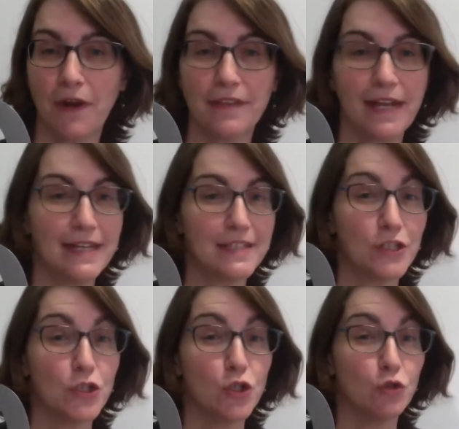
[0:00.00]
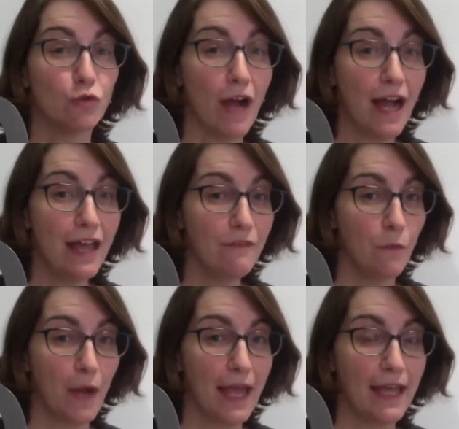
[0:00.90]
that has a
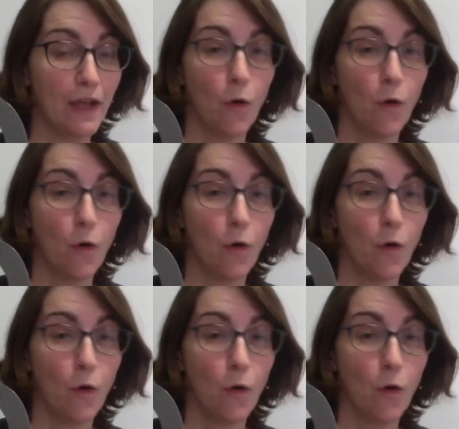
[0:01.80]
driveway,